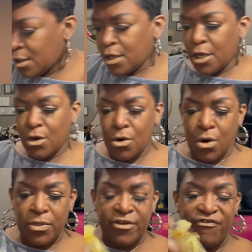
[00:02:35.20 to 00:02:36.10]
Here
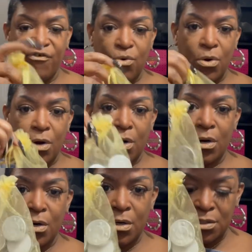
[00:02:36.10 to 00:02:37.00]
are the 4
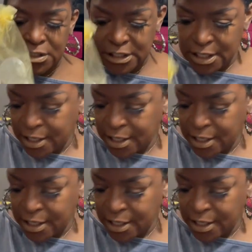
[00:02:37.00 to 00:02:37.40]
tea